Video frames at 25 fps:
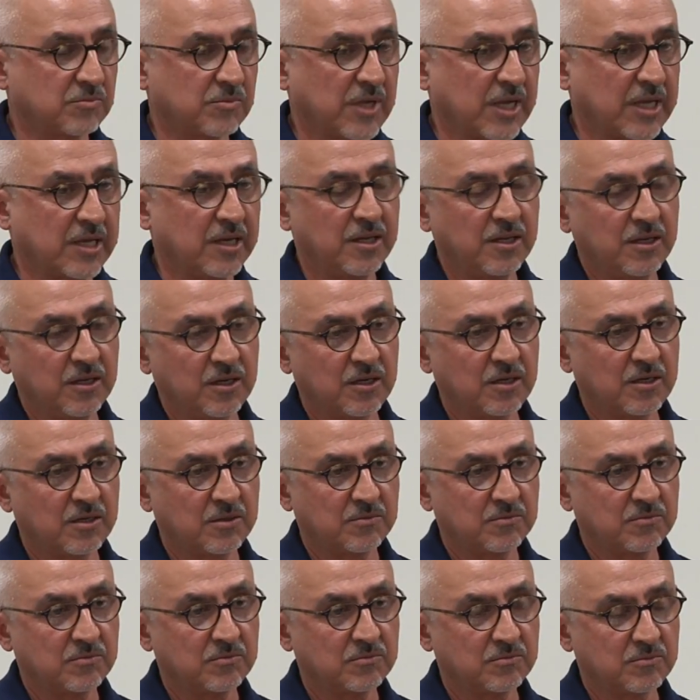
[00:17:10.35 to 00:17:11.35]
and here
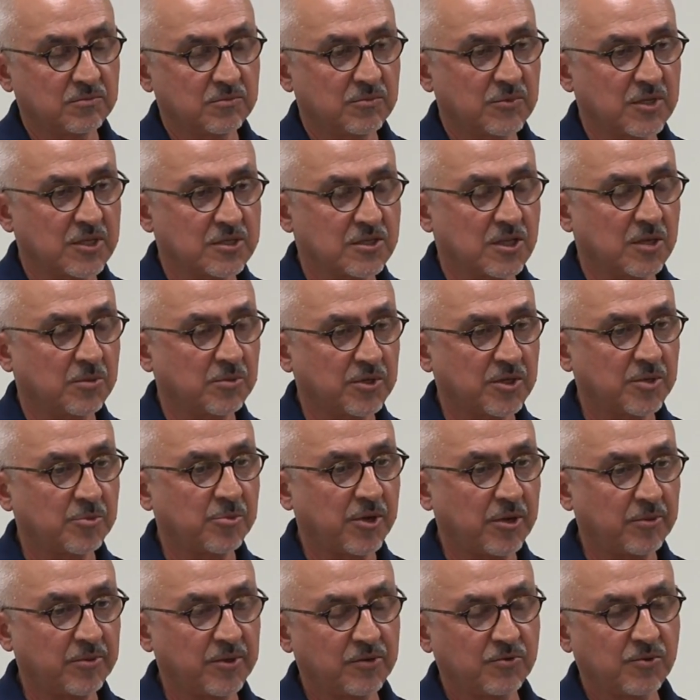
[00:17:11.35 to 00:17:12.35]
the Islamic
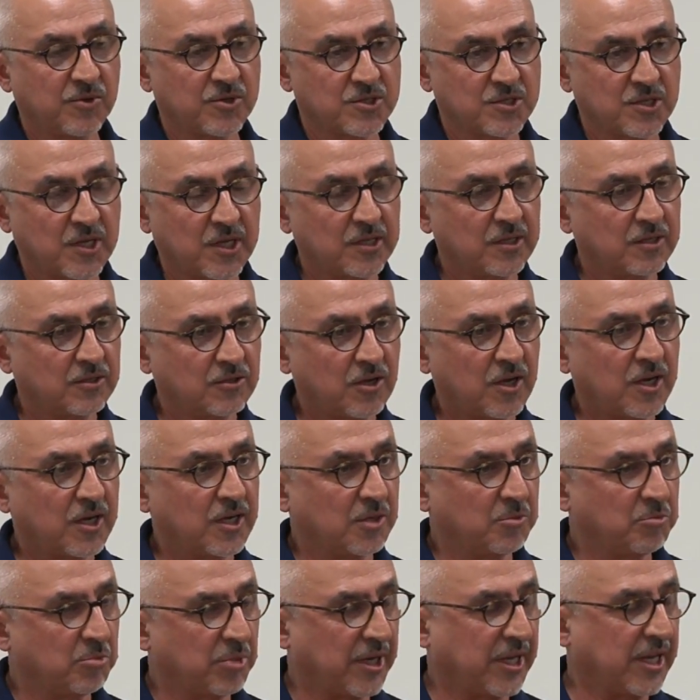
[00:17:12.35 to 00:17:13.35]
Republic was not
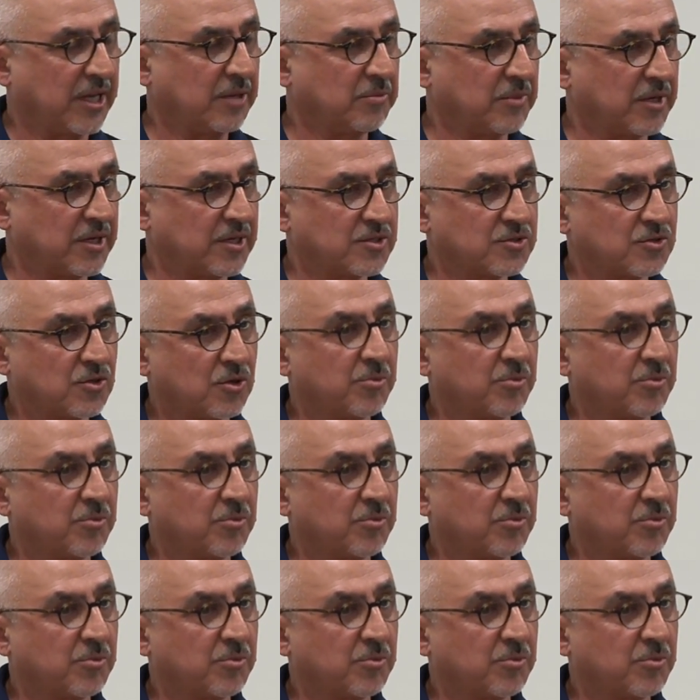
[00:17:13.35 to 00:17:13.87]
entirely blameless.